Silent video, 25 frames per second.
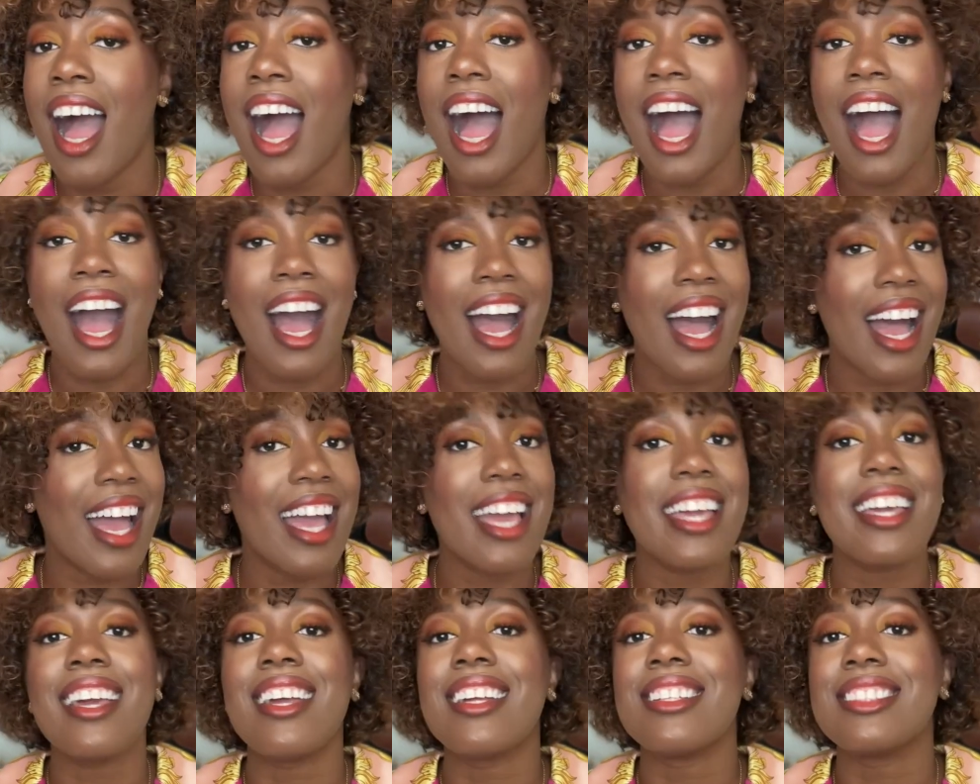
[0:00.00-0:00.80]
I
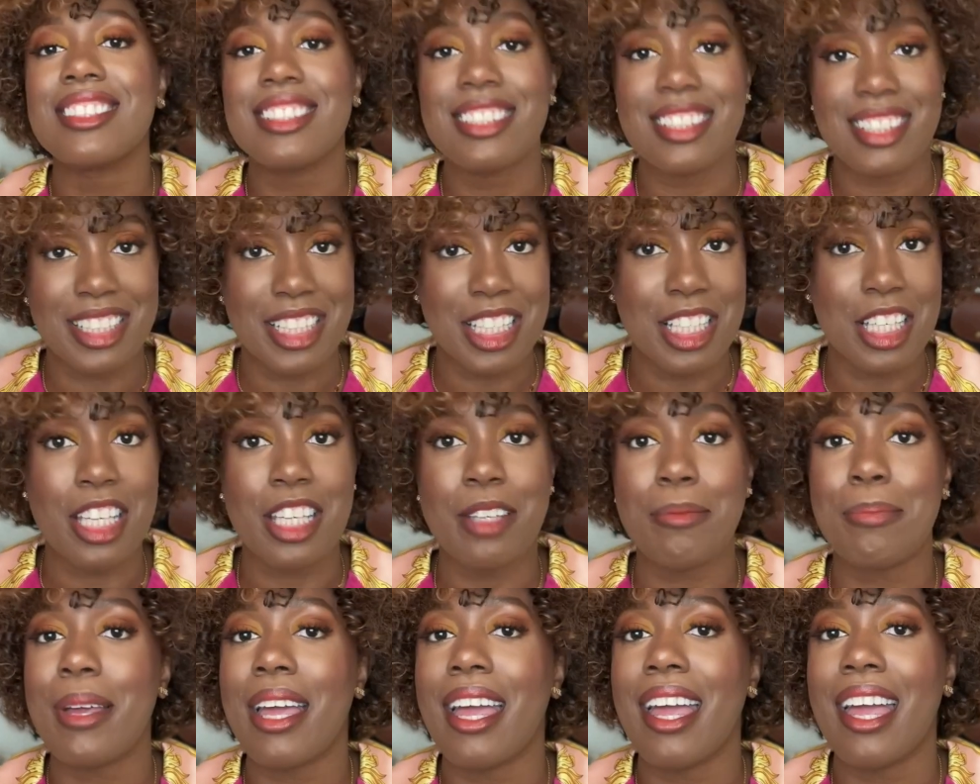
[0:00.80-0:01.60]
can
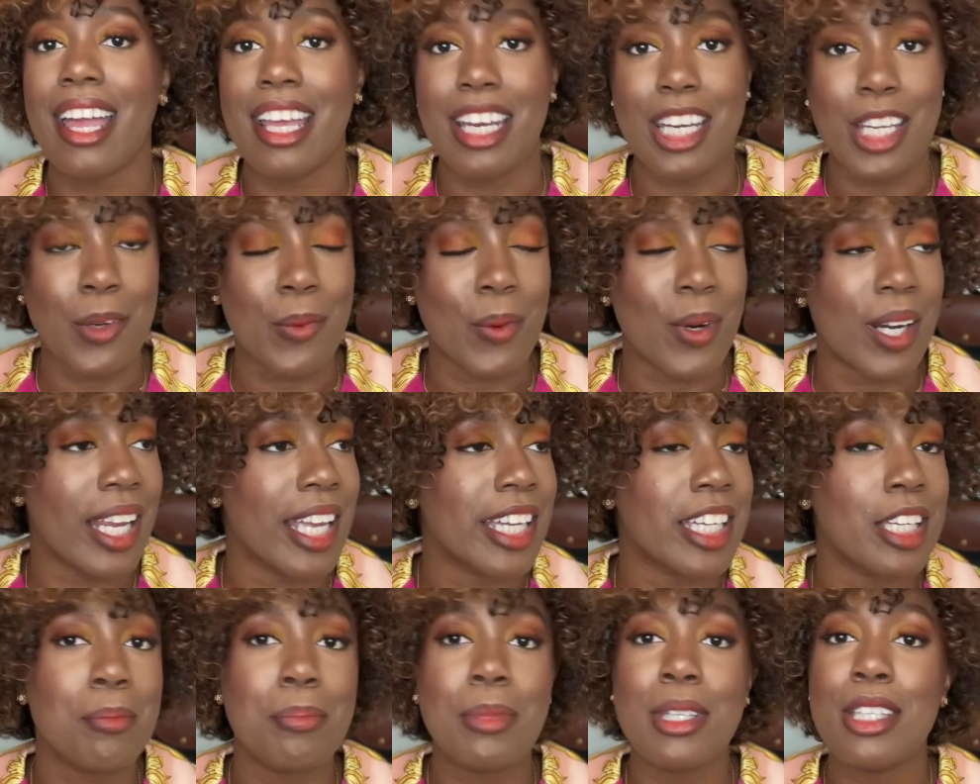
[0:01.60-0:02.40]
sleep anywhere. It
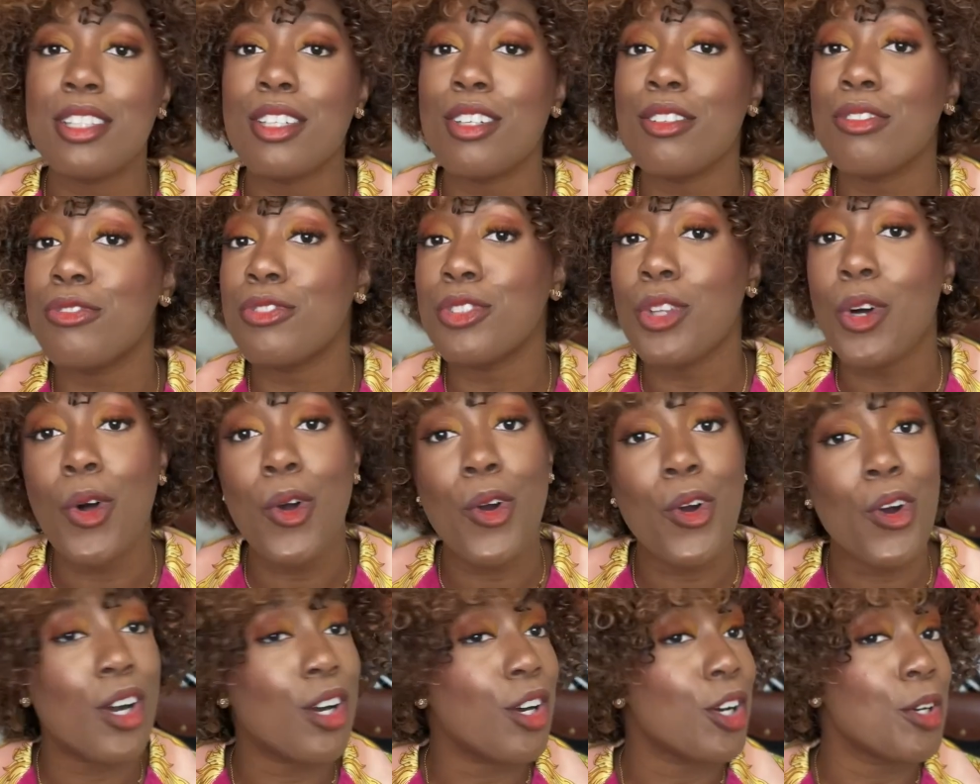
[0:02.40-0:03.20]
could be the
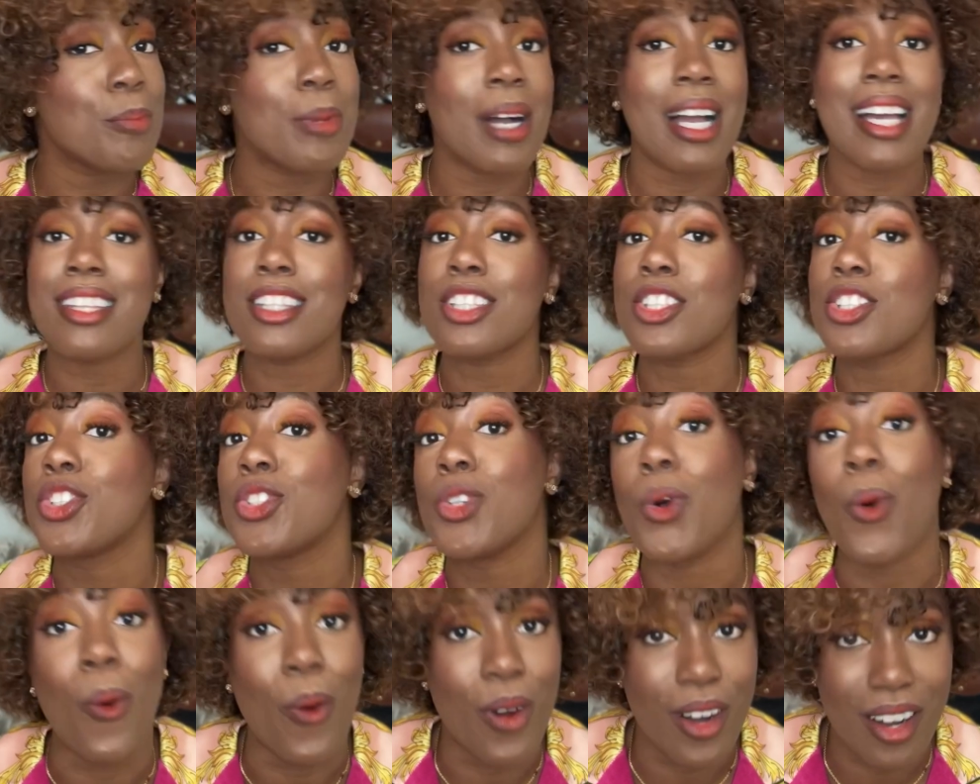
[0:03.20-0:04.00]
floor or by the
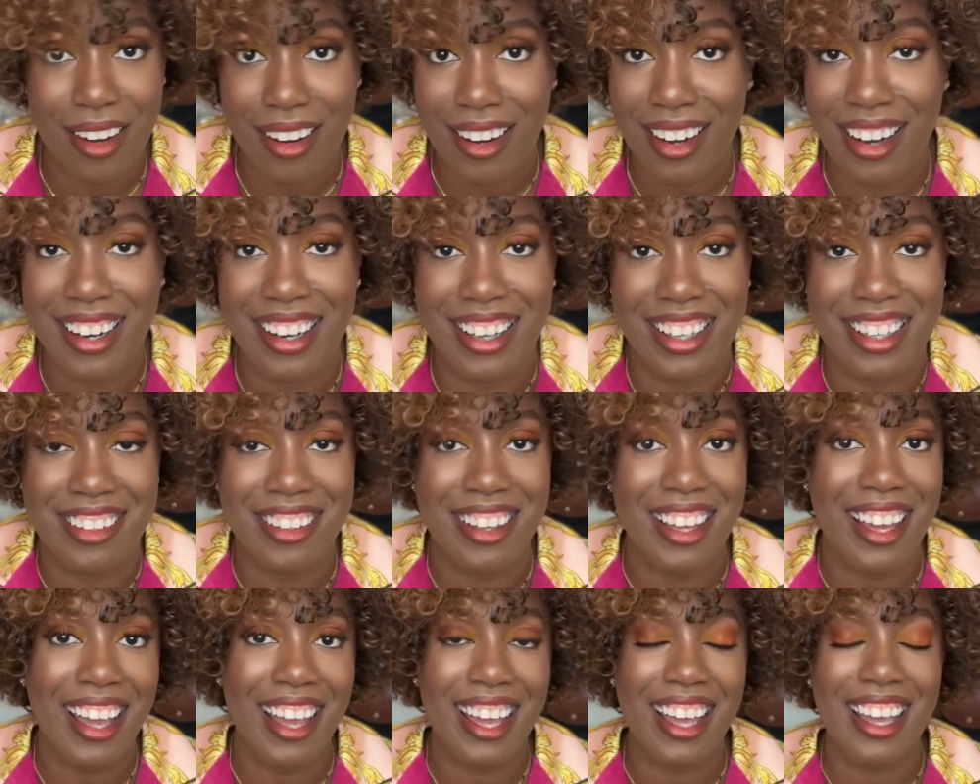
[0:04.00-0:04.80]
door.
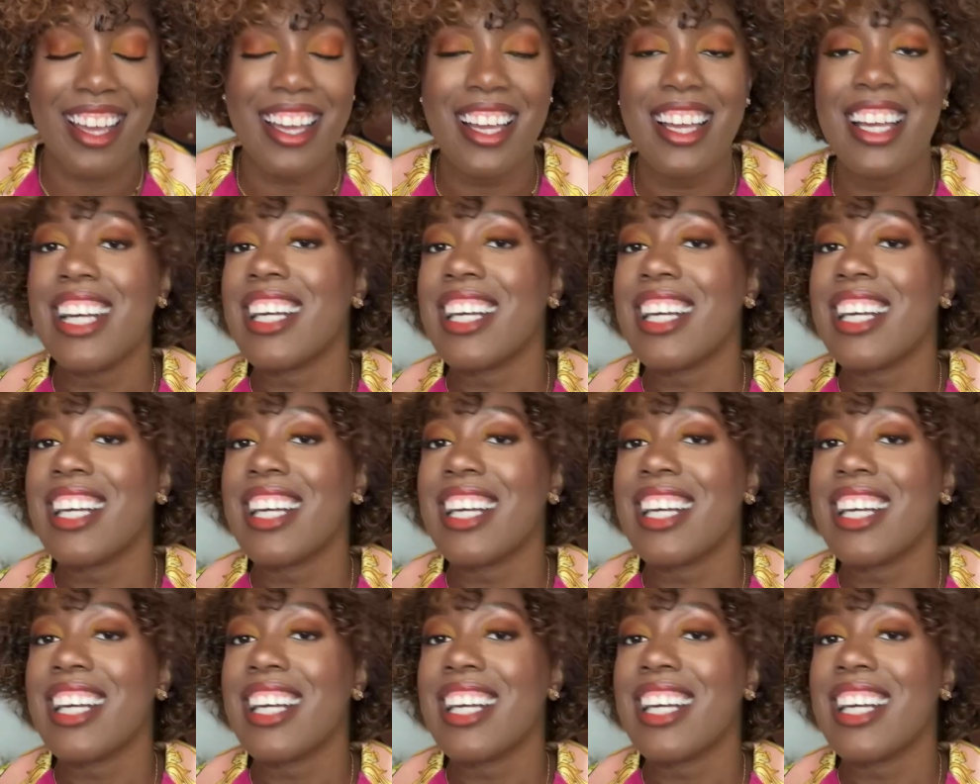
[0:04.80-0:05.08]
Okay.